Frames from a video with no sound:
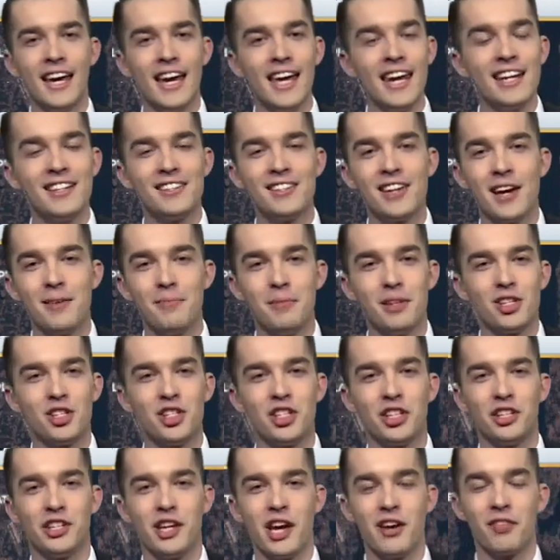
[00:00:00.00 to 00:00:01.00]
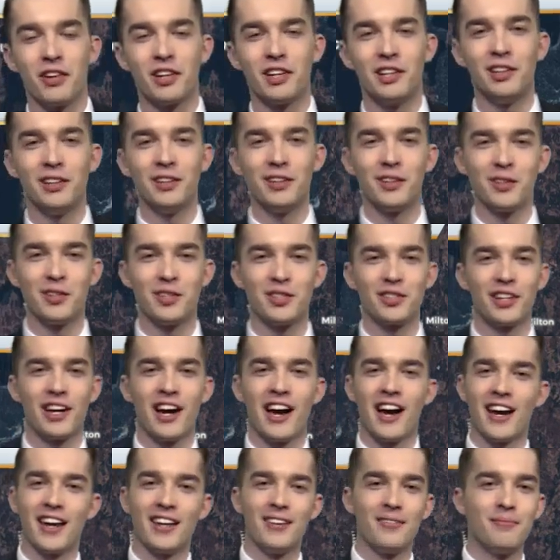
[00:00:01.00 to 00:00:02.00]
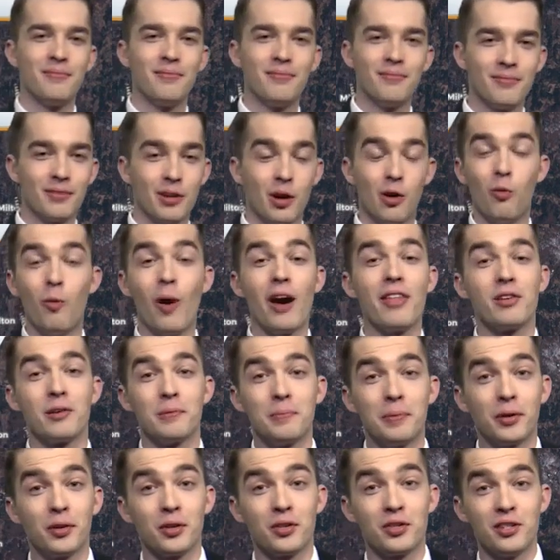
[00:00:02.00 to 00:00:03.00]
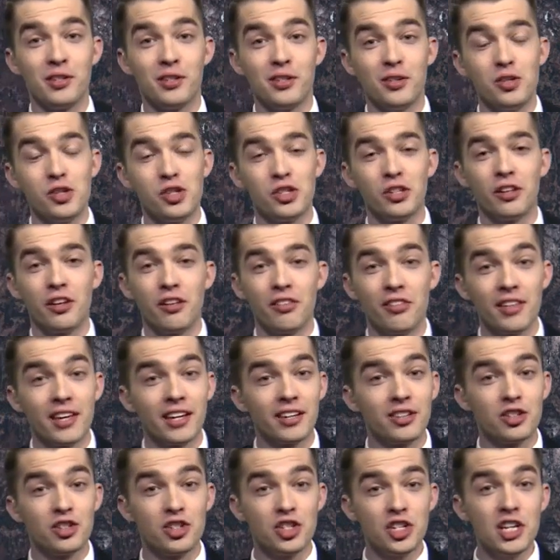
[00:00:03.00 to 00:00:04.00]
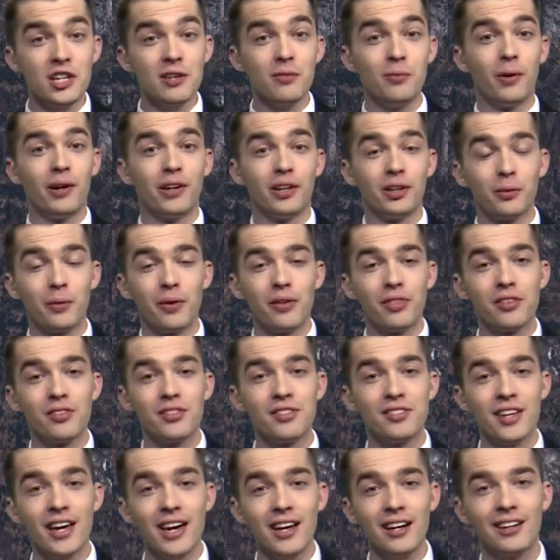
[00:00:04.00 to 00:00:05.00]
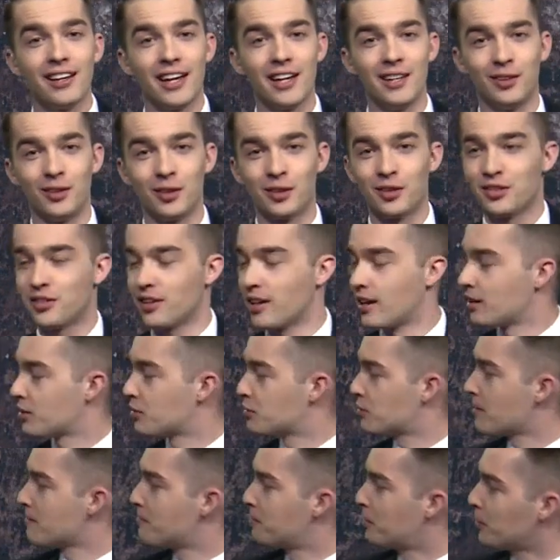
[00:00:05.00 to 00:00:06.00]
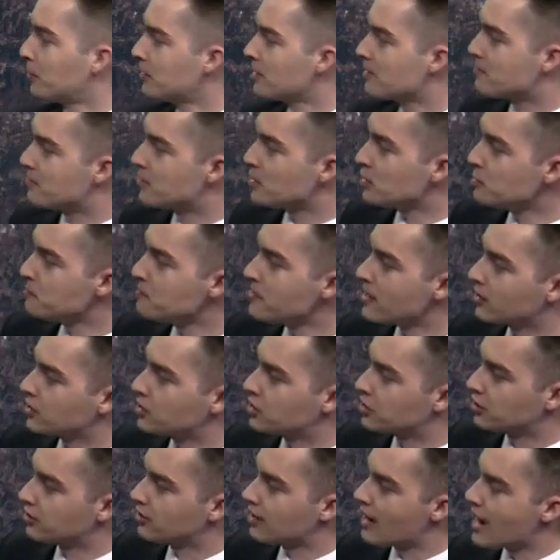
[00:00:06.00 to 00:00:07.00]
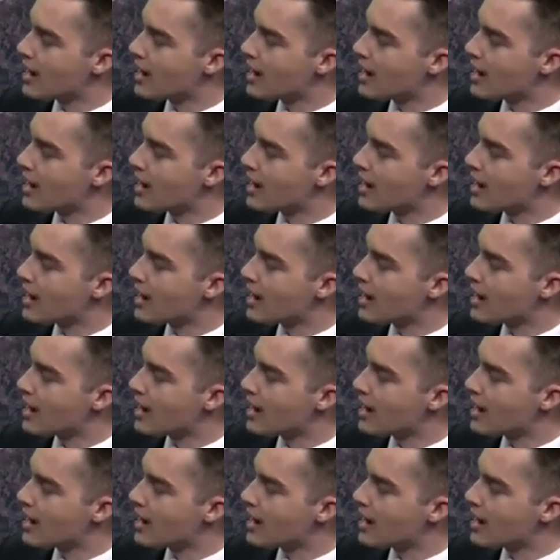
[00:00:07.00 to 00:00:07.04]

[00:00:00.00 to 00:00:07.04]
Anytime this year you have a clear sky, a weather person usually thinks, gee, wonder what the satellite looks like. So I pulled up this picture,